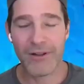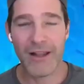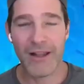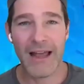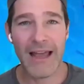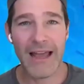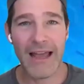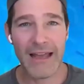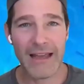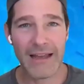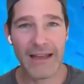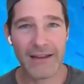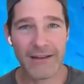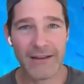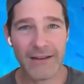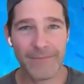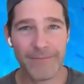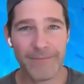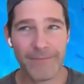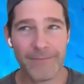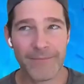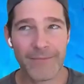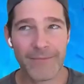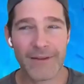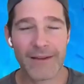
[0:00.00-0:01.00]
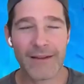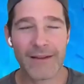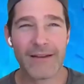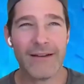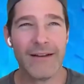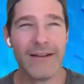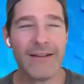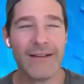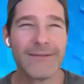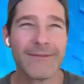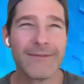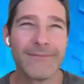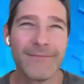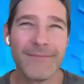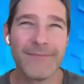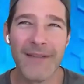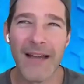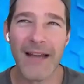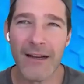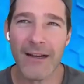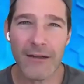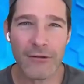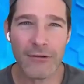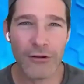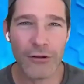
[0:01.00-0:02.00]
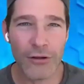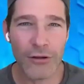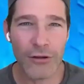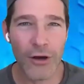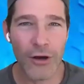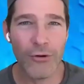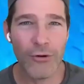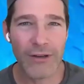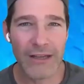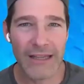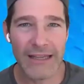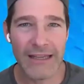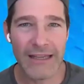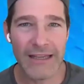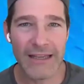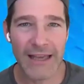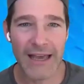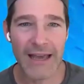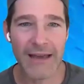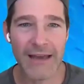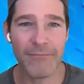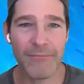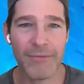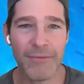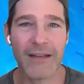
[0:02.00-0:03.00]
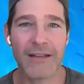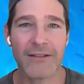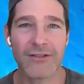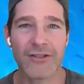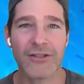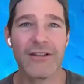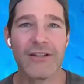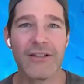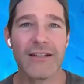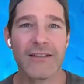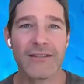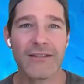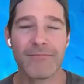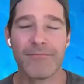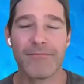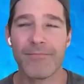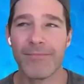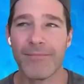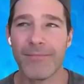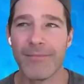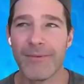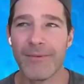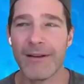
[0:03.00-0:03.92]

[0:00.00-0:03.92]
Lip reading: playing not a low-key game, because she is,